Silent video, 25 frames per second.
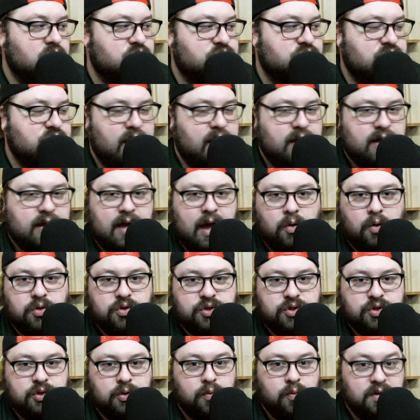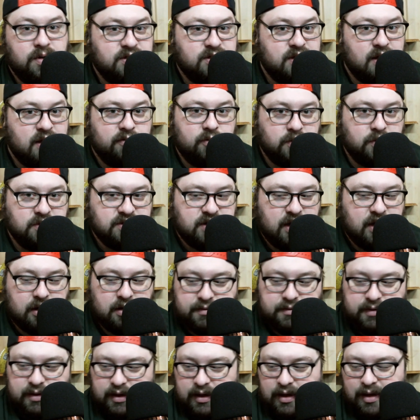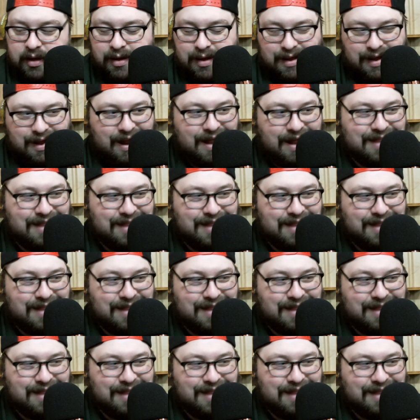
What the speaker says: shake out to once everyone's healthy.